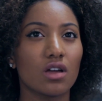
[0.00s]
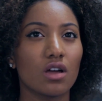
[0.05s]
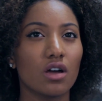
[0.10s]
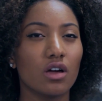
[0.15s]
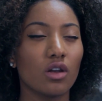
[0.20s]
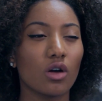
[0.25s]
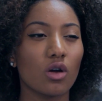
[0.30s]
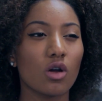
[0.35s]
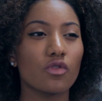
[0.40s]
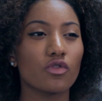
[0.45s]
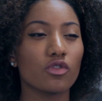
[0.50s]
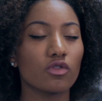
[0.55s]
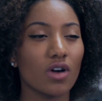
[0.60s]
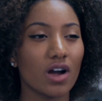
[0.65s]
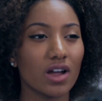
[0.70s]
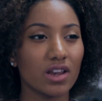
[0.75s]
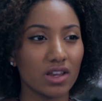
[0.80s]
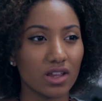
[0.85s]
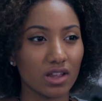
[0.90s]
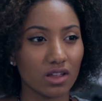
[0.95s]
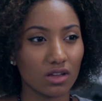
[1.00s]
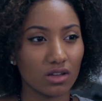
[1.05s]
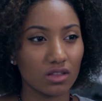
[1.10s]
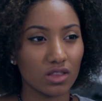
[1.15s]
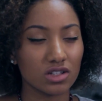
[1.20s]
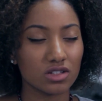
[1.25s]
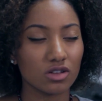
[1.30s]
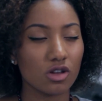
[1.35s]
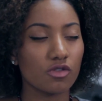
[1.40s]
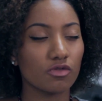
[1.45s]

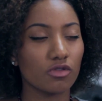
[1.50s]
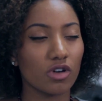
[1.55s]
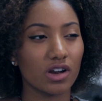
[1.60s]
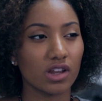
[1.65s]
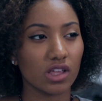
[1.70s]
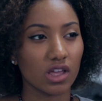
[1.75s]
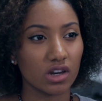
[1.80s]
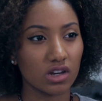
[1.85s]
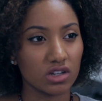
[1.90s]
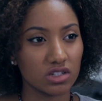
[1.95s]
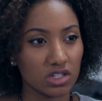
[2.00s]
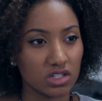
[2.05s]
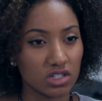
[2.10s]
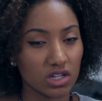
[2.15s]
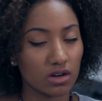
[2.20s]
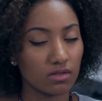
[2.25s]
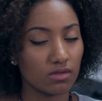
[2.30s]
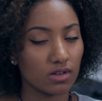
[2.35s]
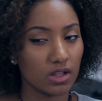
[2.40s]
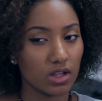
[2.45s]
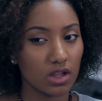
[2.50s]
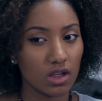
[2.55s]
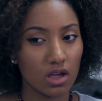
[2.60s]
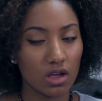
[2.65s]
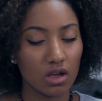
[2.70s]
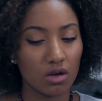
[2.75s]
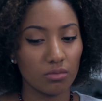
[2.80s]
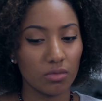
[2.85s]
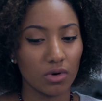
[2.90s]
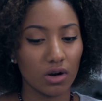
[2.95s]
there's an overriding energy generally,
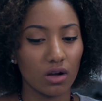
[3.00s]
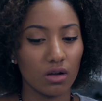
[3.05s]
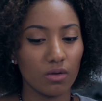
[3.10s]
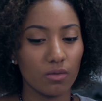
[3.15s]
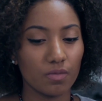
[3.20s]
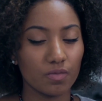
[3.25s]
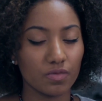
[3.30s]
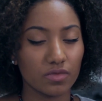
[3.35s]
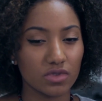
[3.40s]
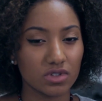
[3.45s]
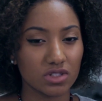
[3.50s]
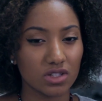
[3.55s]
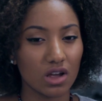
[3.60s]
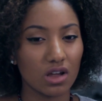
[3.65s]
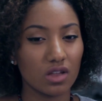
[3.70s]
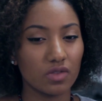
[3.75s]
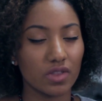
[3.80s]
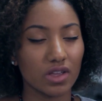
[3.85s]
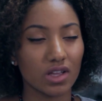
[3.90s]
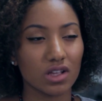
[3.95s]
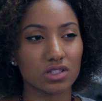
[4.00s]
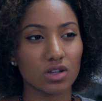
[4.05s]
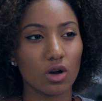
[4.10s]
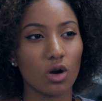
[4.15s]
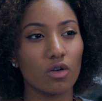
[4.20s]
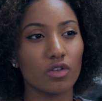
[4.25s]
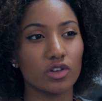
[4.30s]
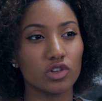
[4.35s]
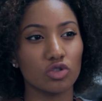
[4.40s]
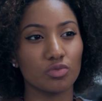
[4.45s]
but certain things
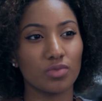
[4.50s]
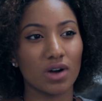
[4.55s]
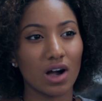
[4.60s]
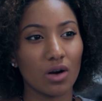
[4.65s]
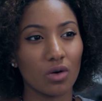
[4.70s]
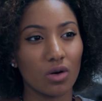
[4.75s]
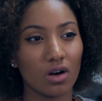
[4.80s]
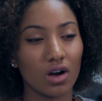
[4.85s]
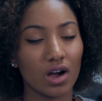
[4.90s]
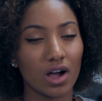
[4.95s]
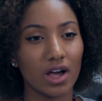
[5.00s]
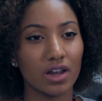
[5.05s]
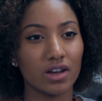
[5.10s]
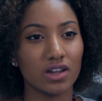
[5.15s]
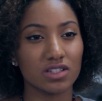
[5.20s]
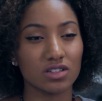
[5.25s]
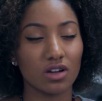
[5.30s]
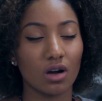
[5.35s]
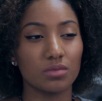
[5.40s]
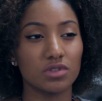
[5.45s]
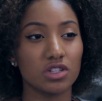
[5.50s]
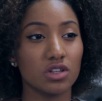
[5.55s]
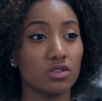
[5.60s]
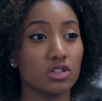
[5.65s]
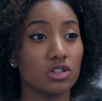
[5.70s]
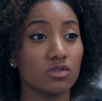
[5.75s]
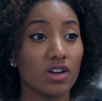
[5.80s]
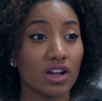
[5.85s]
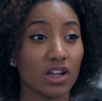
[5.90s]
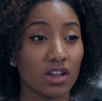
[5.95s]
are in your power, and it's up to you
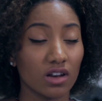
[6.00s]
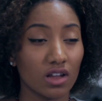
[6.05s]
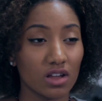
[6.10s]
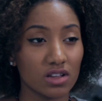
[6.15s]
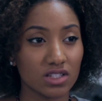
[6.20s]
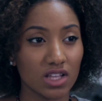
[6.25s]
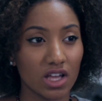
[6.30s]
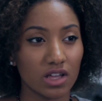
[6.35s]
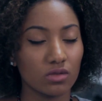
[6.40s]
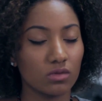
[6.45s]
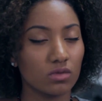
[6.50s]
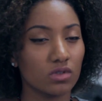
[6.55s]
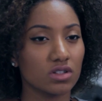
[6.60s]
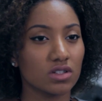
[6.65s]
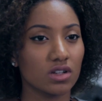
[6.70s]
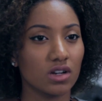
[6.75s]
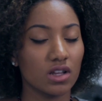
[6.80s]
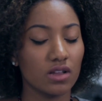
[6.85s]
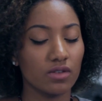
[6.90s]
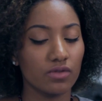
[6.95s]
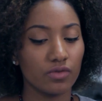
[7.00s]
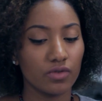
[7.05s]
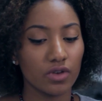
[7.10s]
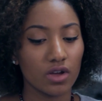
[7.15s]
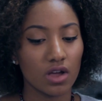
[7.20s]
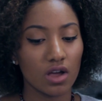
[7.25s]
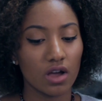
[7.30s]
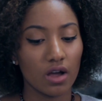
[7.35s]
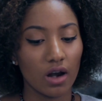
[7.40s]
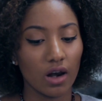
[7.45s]
to recognise that in order to live
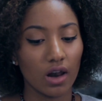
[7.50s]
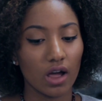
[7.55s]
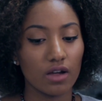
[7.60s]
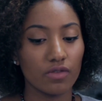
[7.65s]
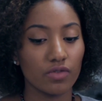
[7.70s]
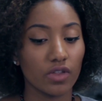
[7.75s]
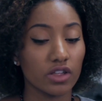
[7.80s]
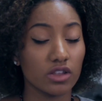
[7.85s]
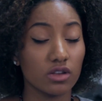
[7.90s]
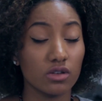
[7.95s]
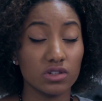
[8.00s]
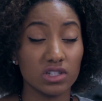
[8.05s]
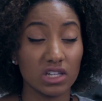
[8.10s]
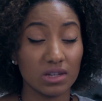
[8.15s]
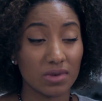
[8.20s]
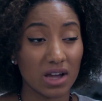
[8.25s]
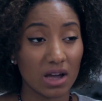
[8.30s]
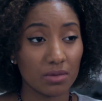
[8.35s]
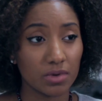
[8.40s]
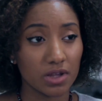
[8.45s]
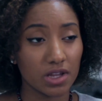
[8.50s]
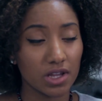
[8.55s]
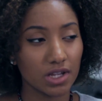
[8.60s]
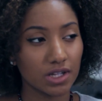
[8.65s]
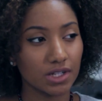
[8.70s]
a life that you deem happy.